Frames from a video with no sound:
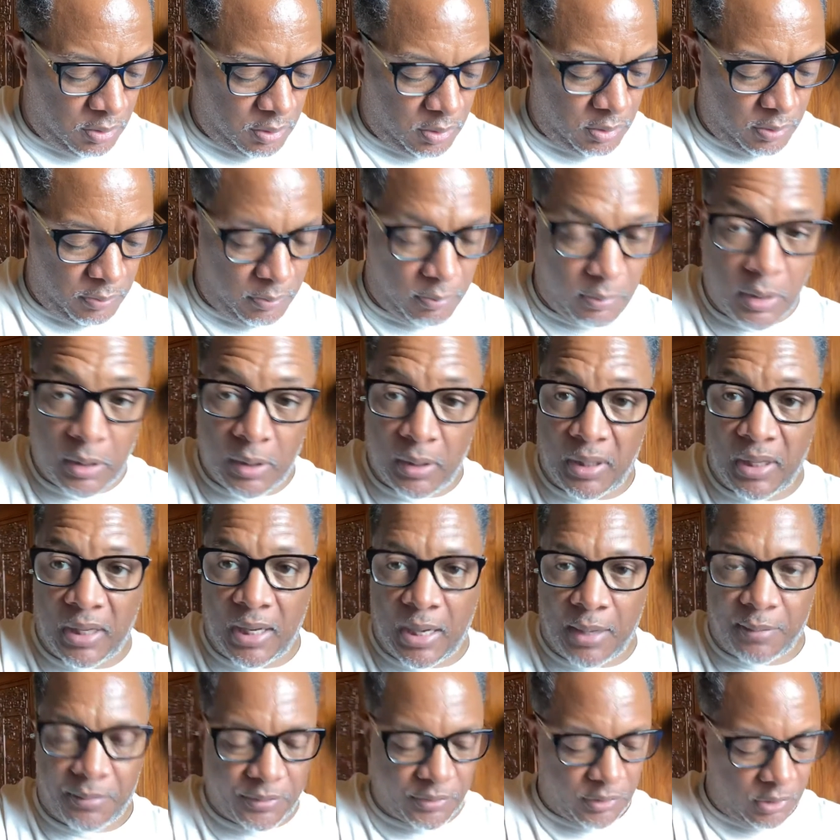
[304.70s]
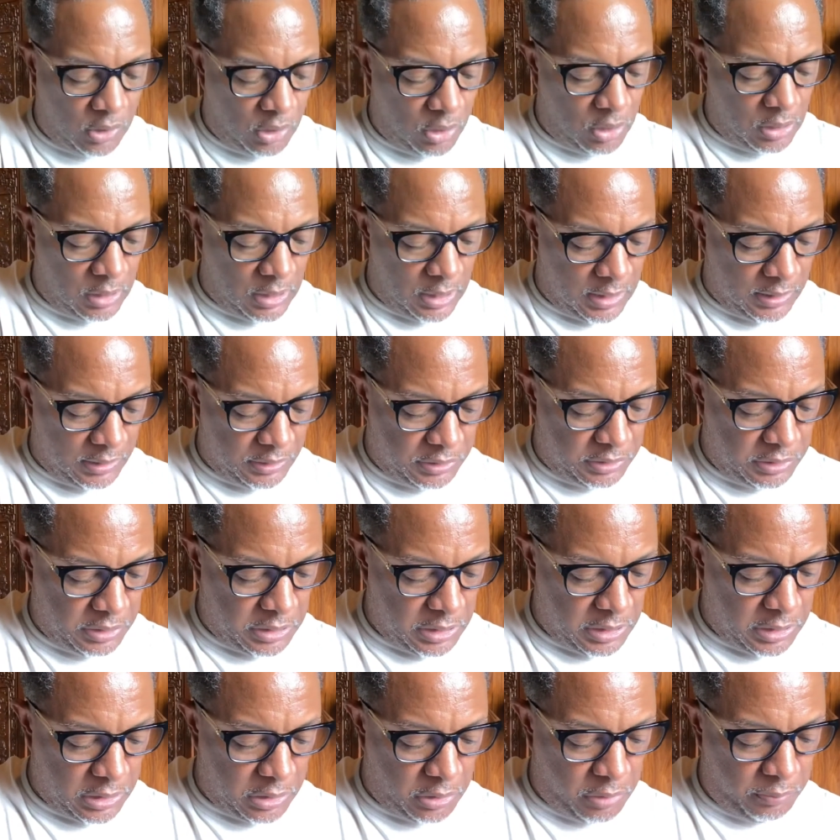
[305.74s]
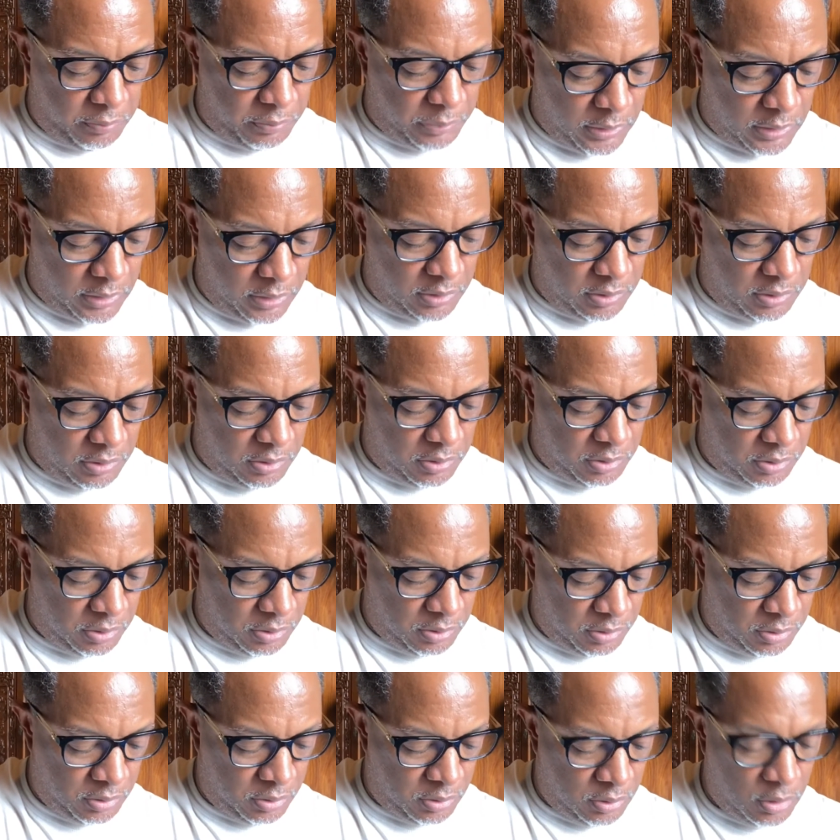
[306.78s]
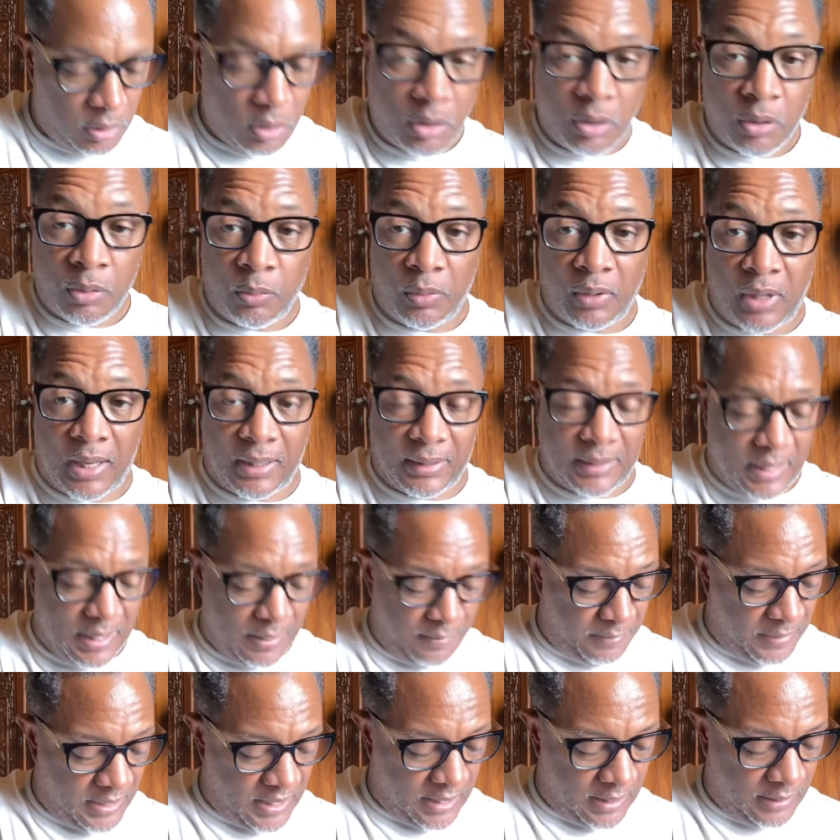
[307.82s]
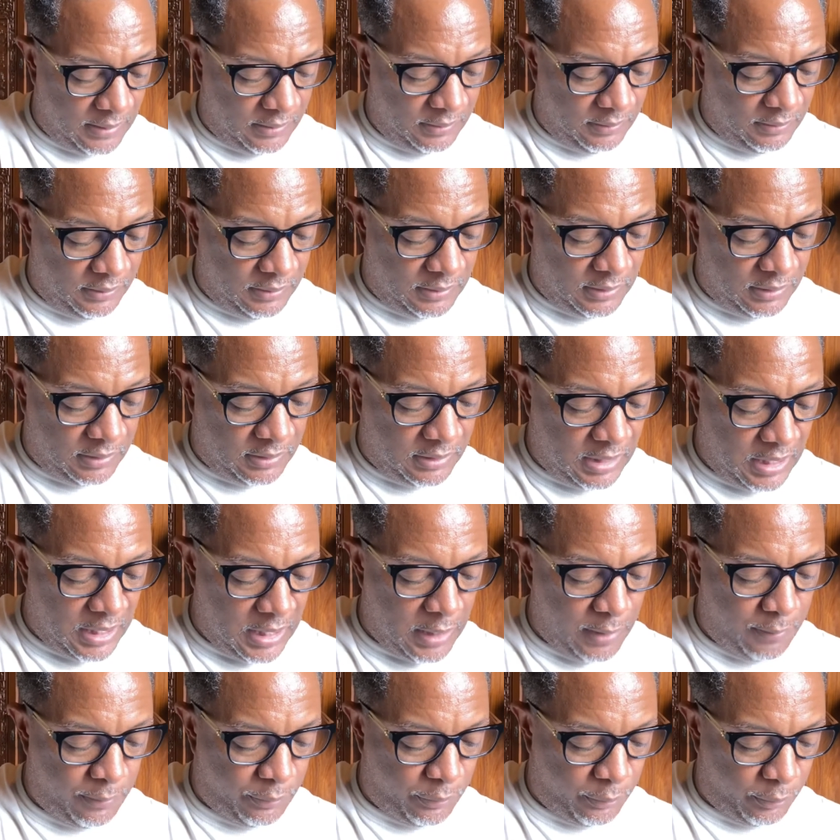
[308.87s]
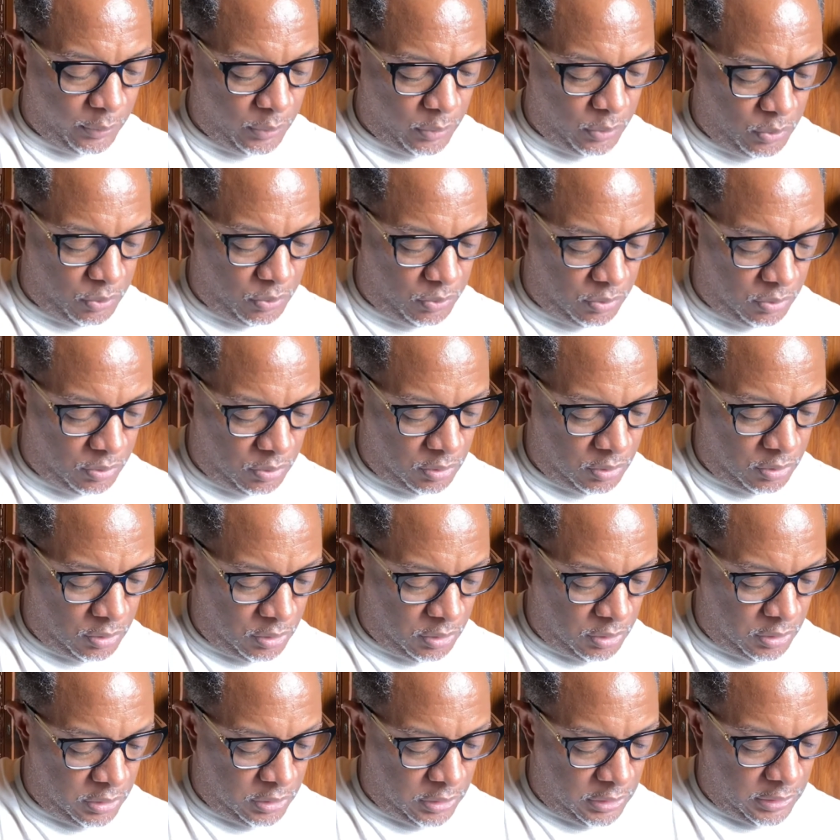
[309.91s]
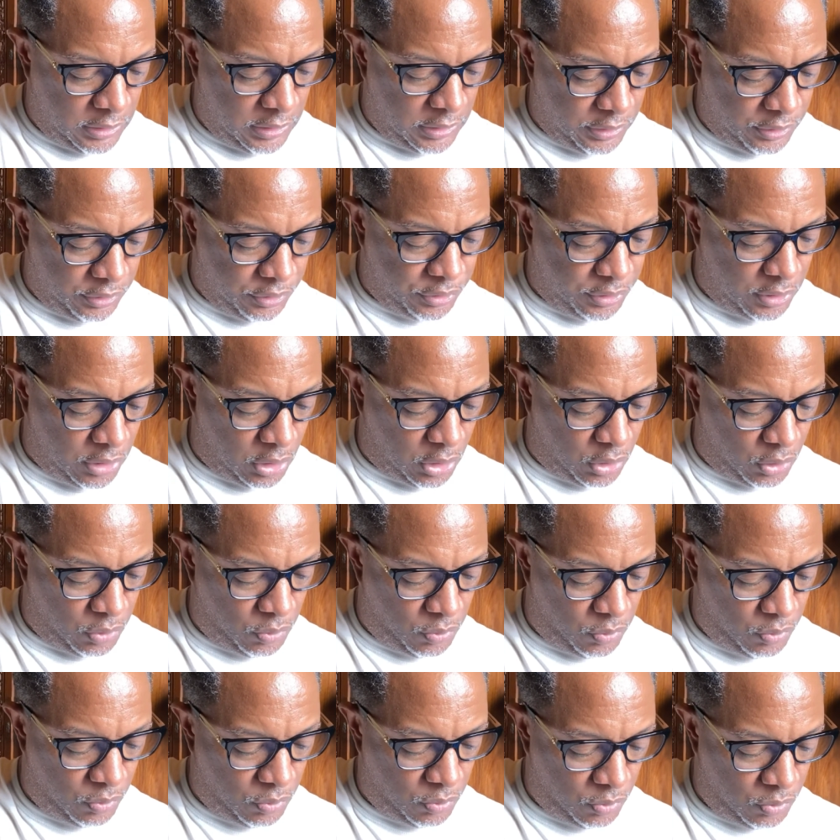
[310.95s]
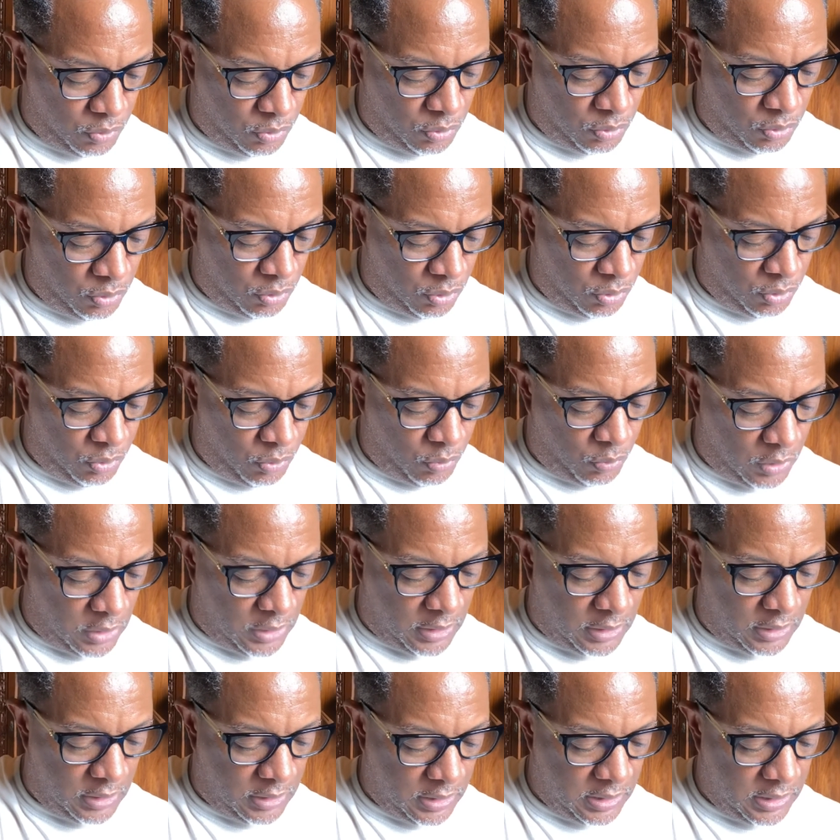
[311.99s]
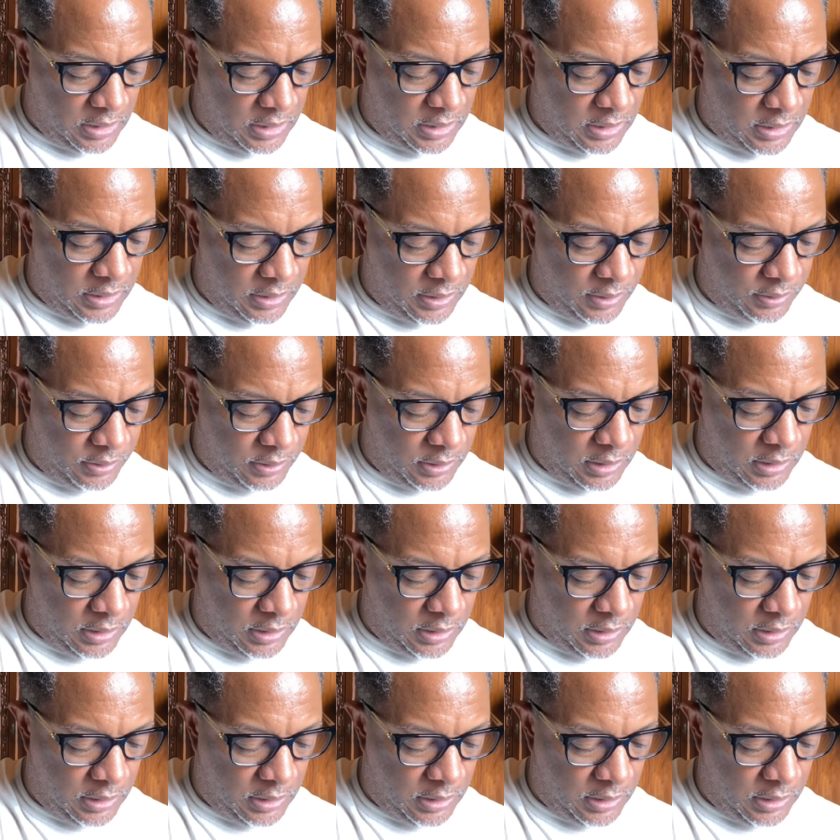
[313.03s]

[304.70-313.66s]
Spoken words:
Monday I was going out of town, but when I got back, this came through. And so what it is